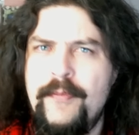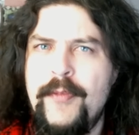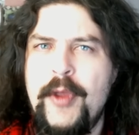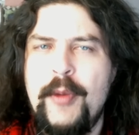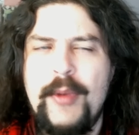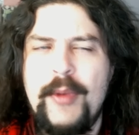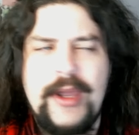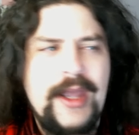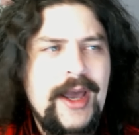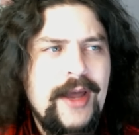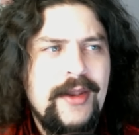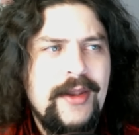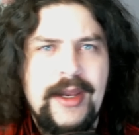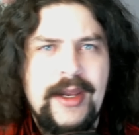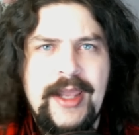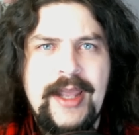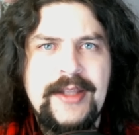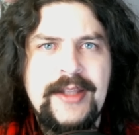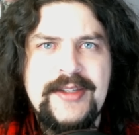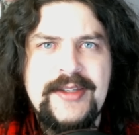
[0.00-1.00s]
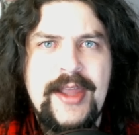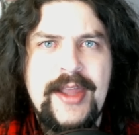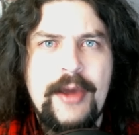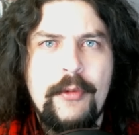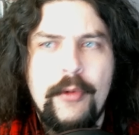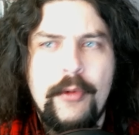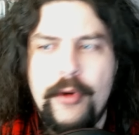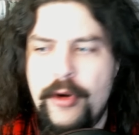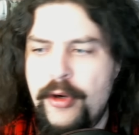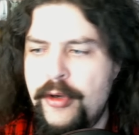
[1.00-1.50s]
Oh my god, I can't say that
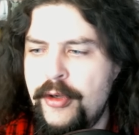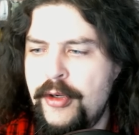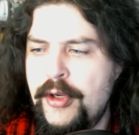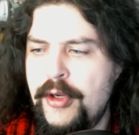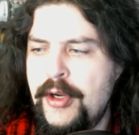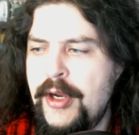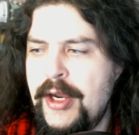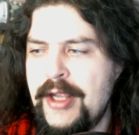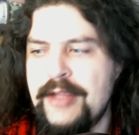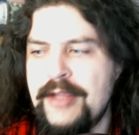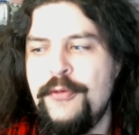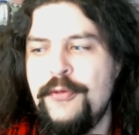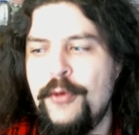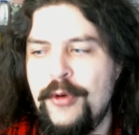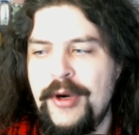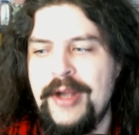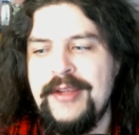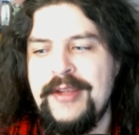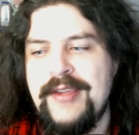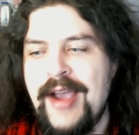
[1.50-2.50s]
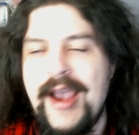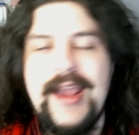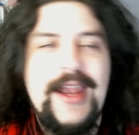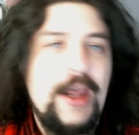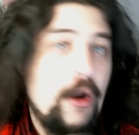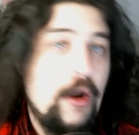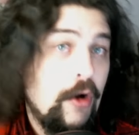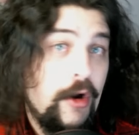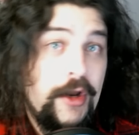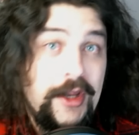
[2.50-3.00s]
word. It's for a
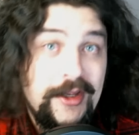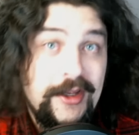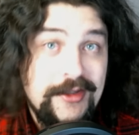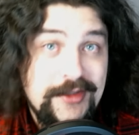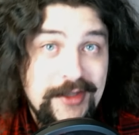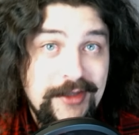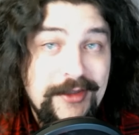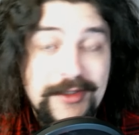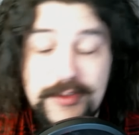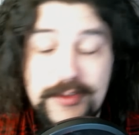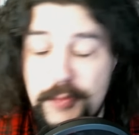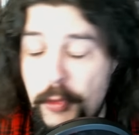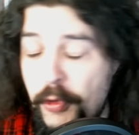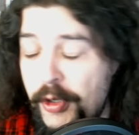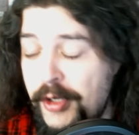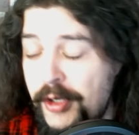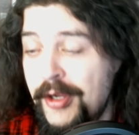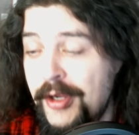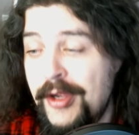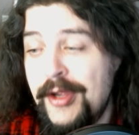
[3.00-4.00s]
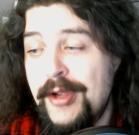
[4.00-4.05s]
tiny audience at this point